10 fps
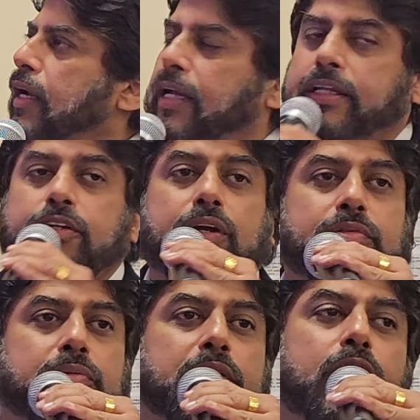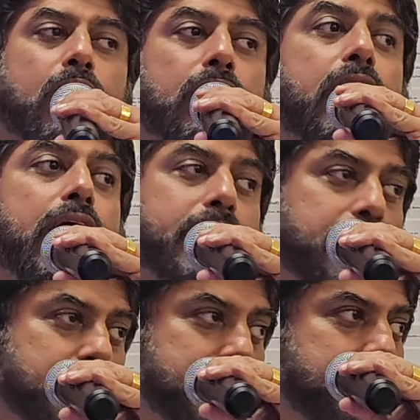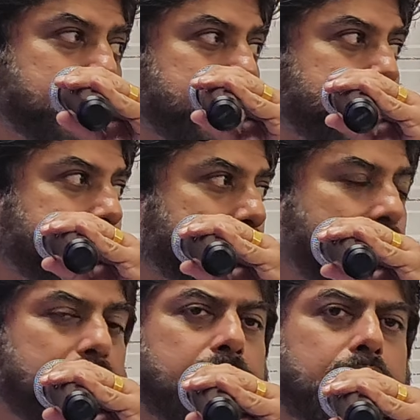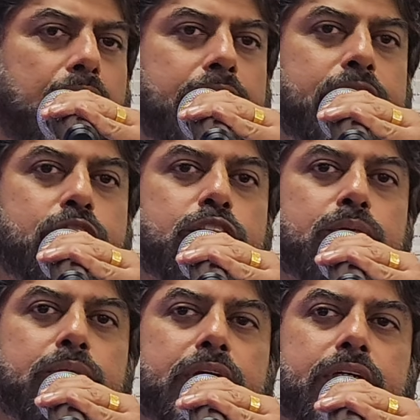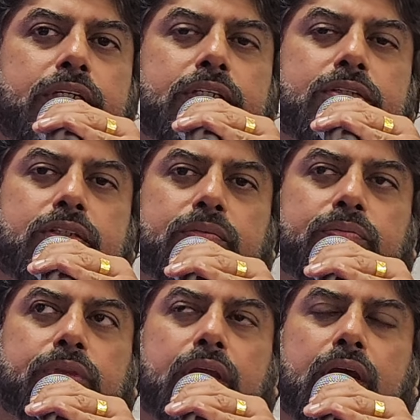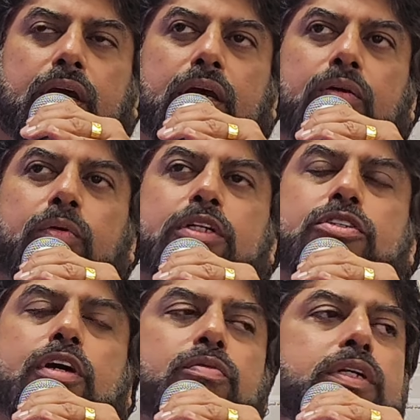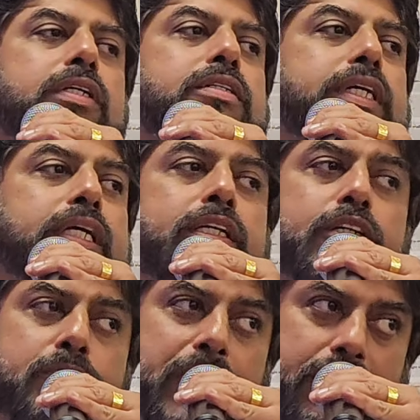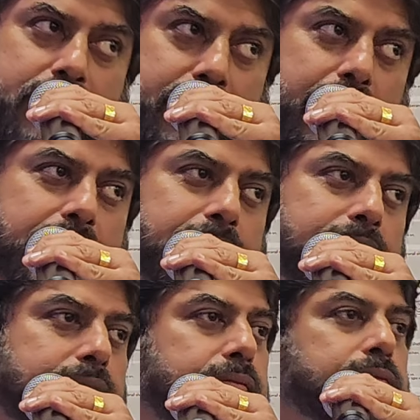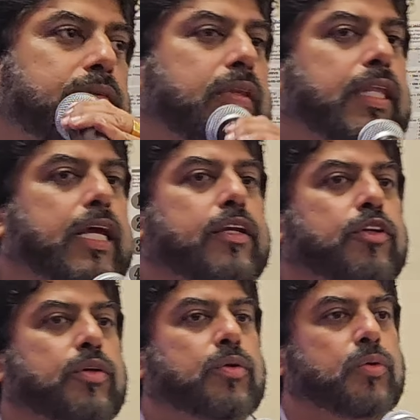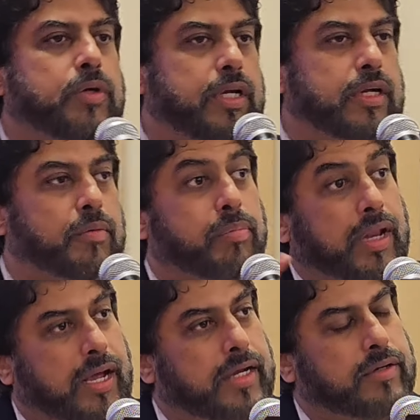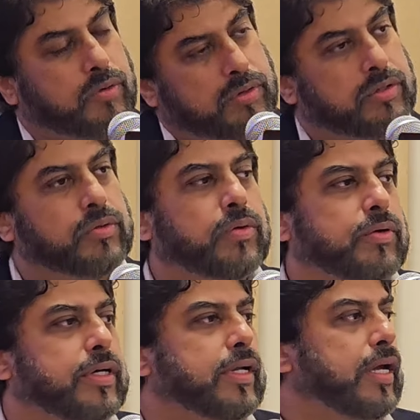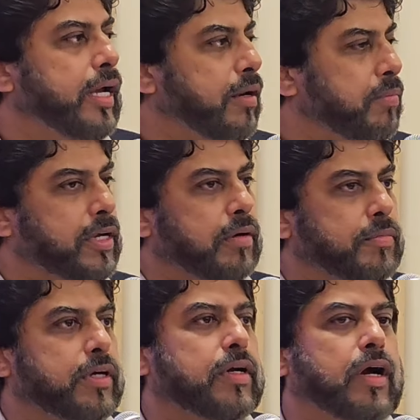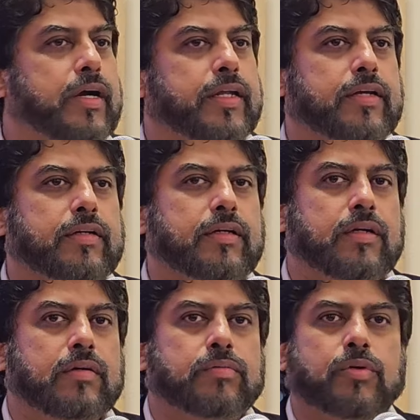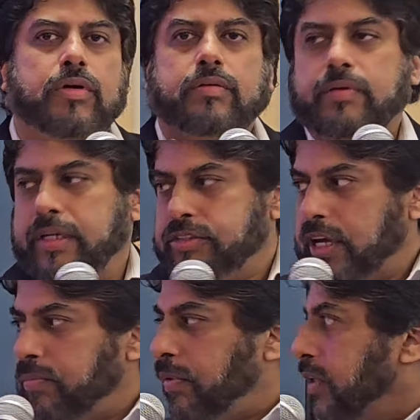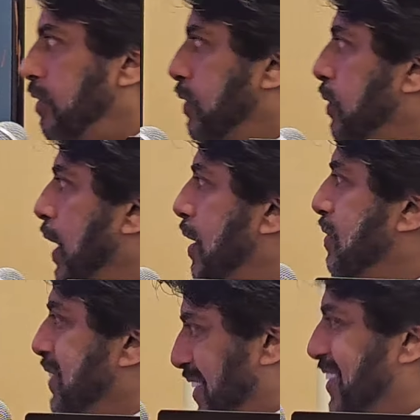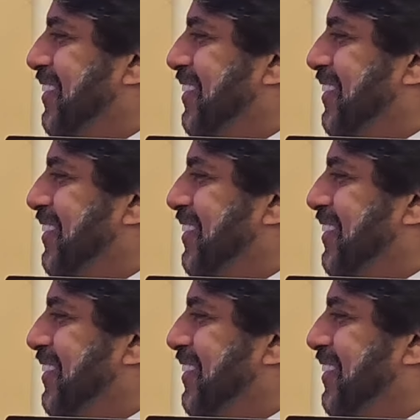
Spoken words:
And then you have something called guardianship. Guardianship is when someone is incapacitated, then you can apply, go to the court and become their guardian. For example, if you have